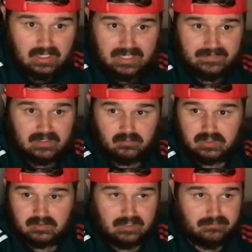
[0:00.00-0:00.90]
and then
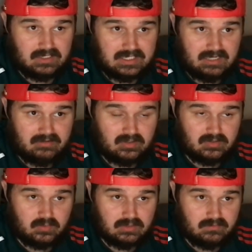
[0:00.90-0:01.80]
we'll definitely carry
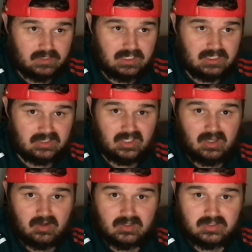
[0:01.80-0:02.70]
on with the
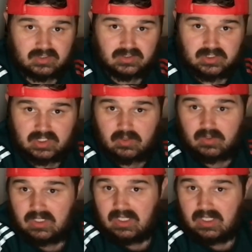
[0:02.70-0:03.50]
Dalton Show.